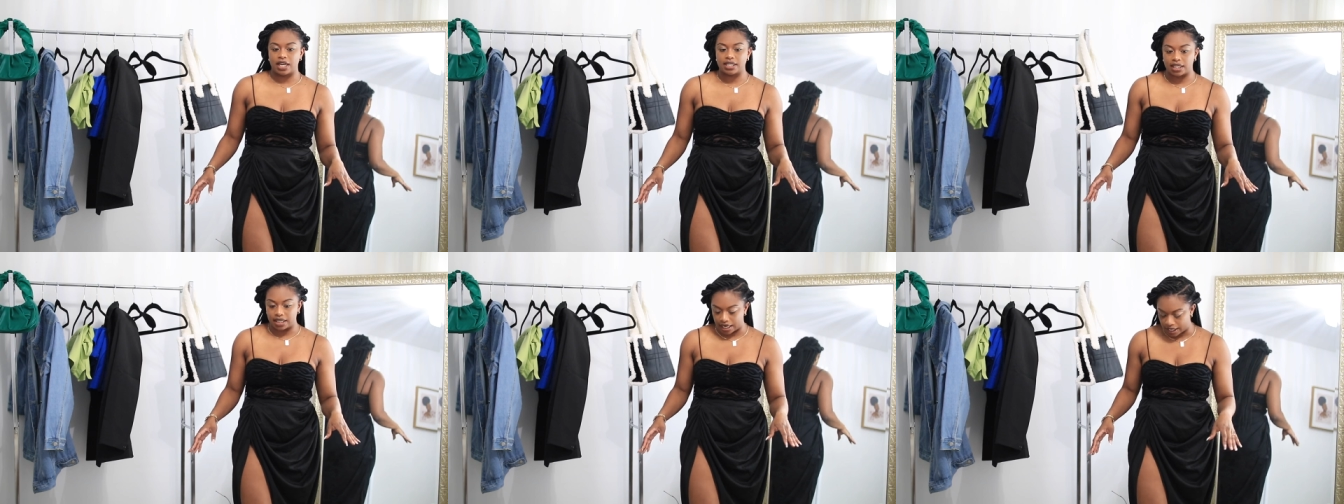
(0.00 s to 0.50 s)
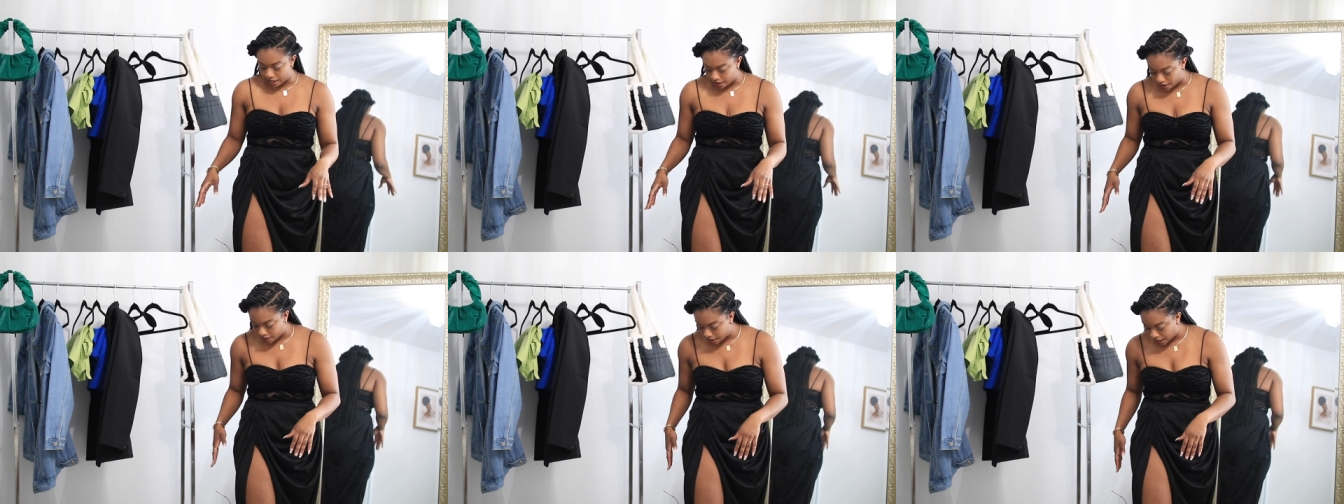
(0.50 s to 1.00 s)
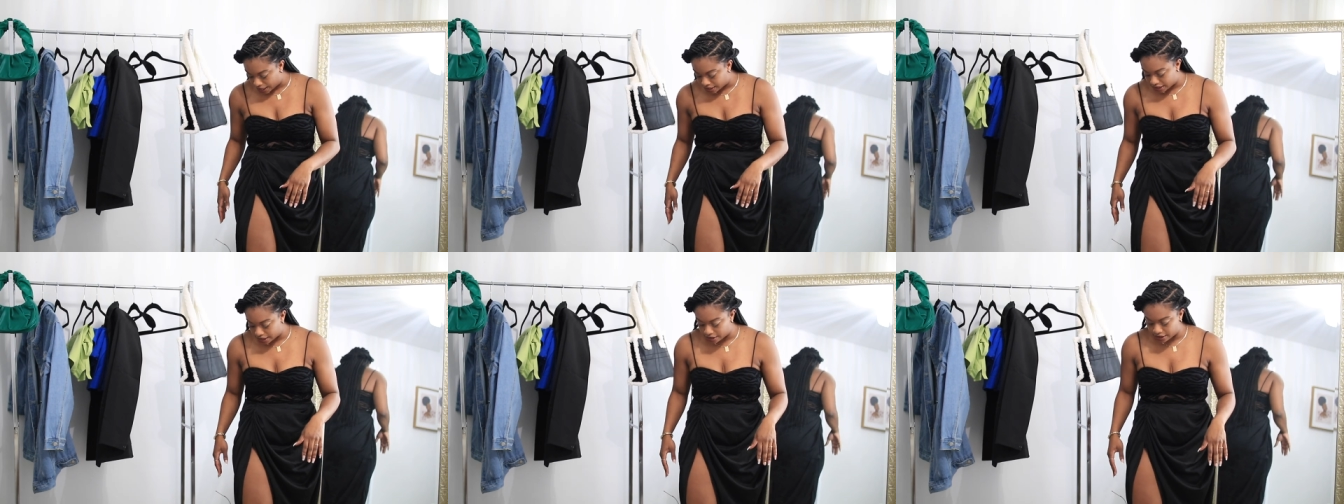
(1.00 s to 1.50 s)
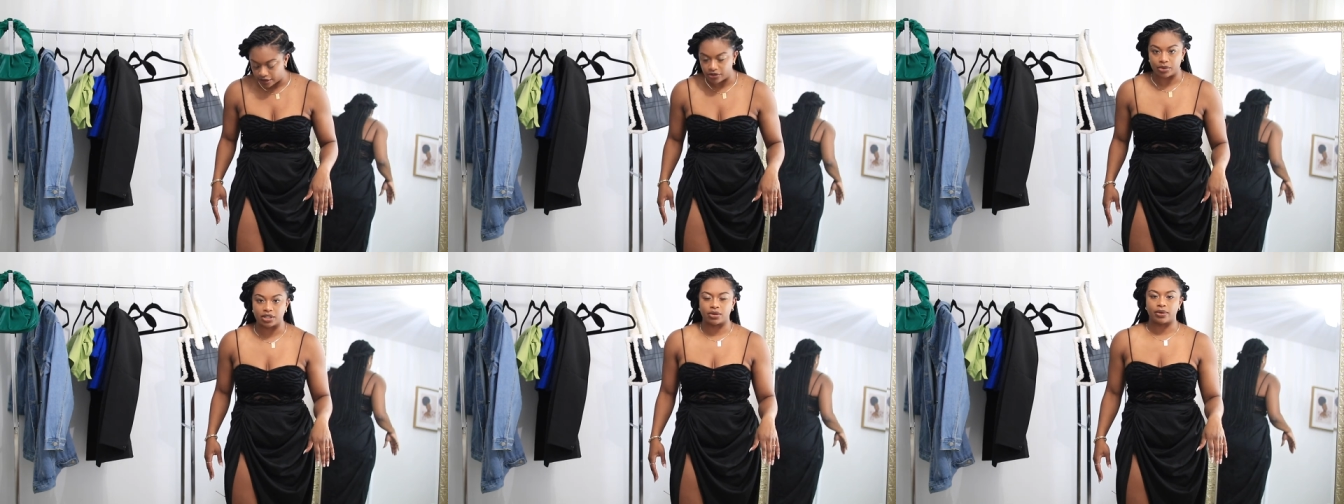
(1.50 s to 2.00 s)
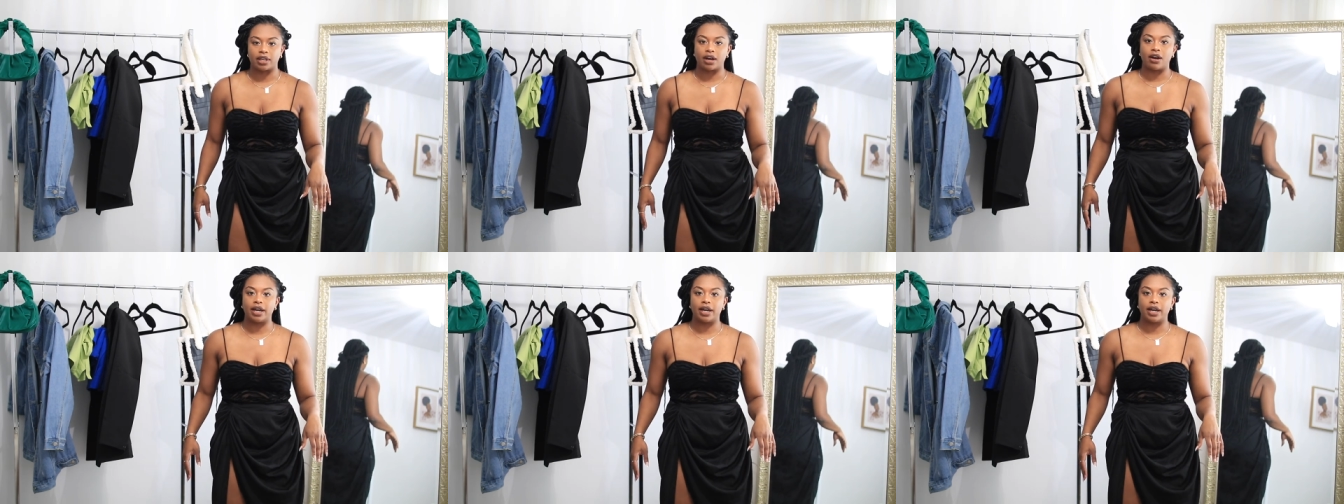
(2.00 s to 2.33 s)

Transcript: you guys can get a good idea of what's going